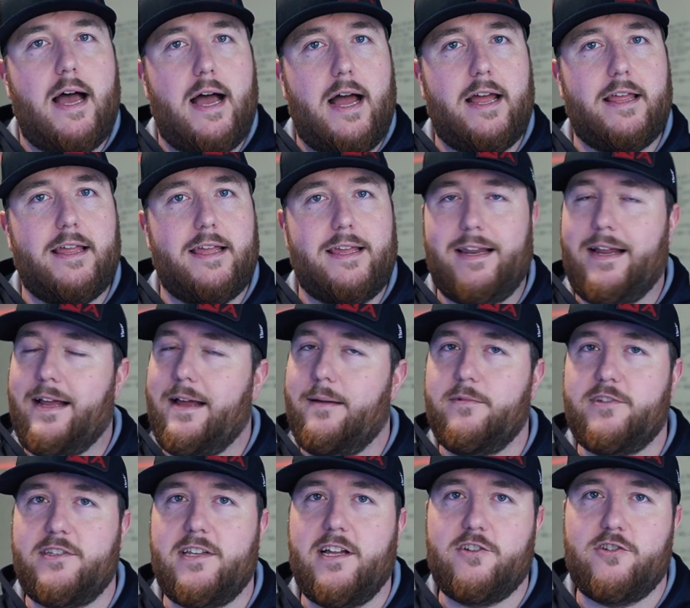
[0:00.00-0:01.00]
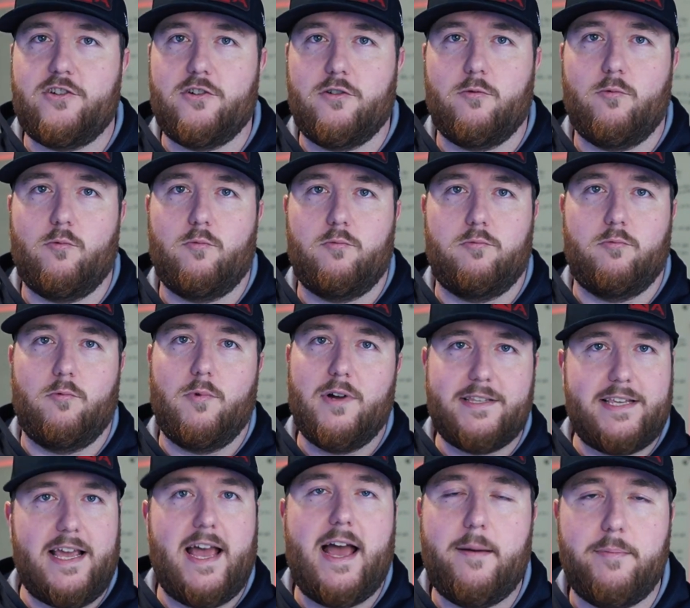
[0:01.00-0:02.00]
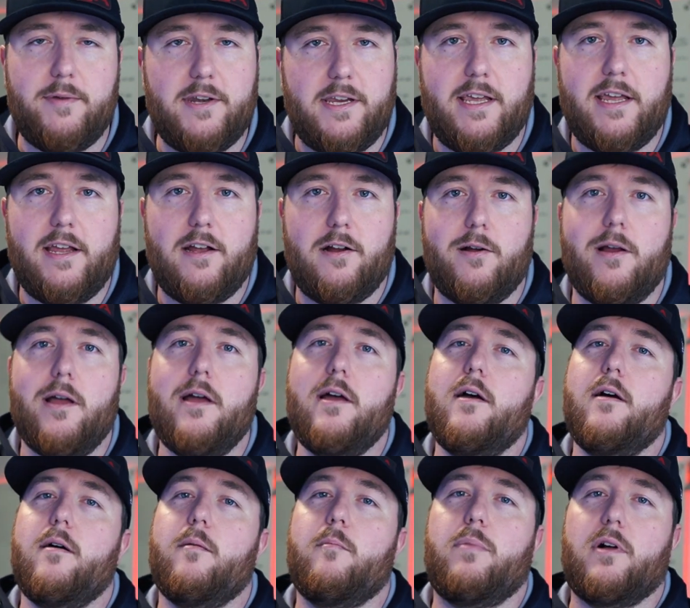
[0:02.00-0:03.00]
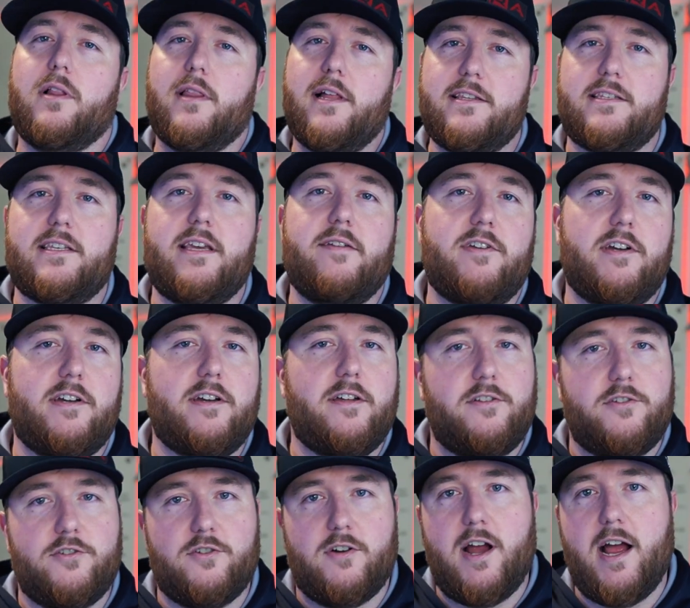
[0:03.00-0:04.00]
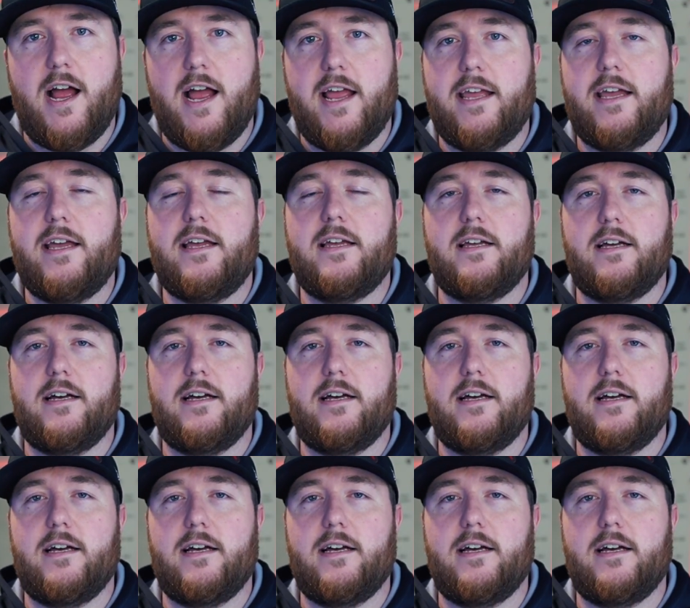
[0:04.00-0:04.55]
I'm just not sure what's happening here, but let's give it another try.